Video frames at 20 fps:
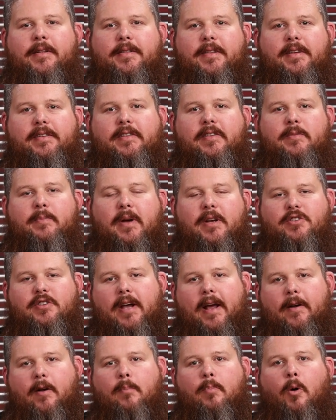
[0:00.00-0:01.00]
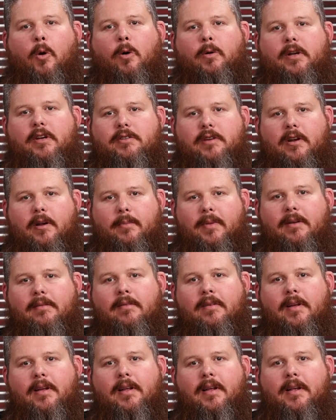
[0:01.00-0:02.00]
This is my channel, Portly Gentleman.
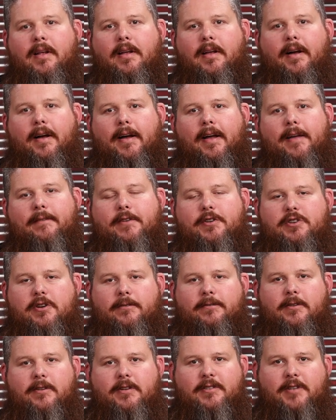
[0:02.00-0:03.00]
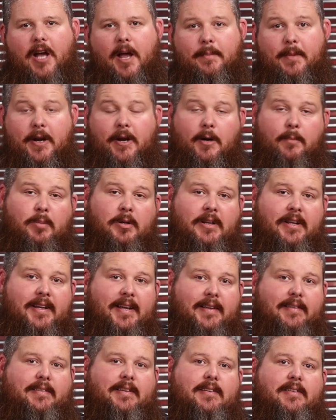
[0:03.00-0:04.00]
Uh, if it's your first time here,
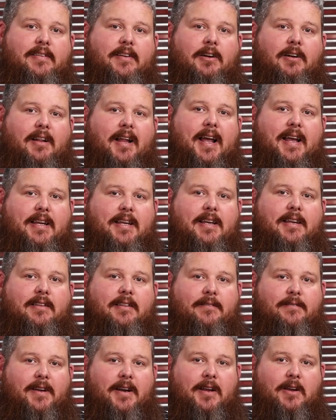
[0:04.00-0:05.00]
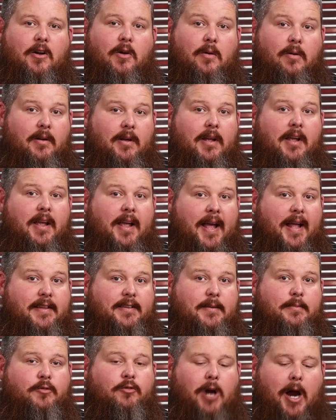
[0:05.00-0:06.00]
please consider liking the video and
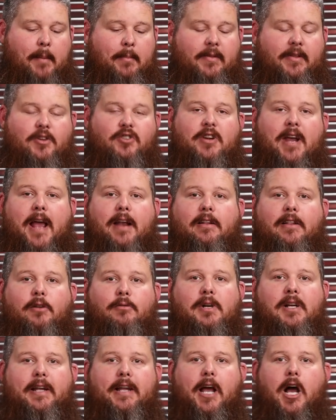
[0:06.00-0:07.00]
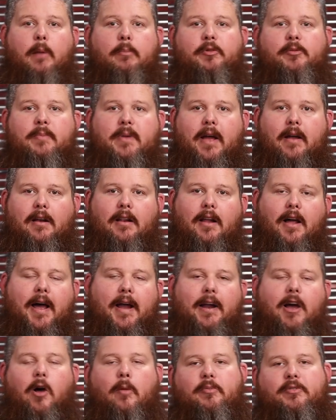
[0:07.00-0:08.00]
subscribing to the channel. It really helps me out a
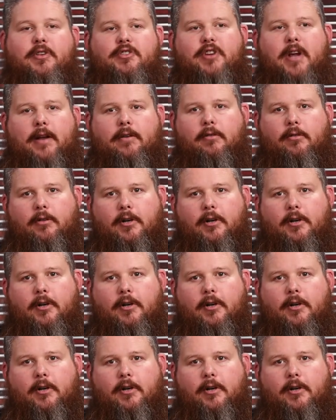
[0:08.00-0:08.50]
lot, it helps the channel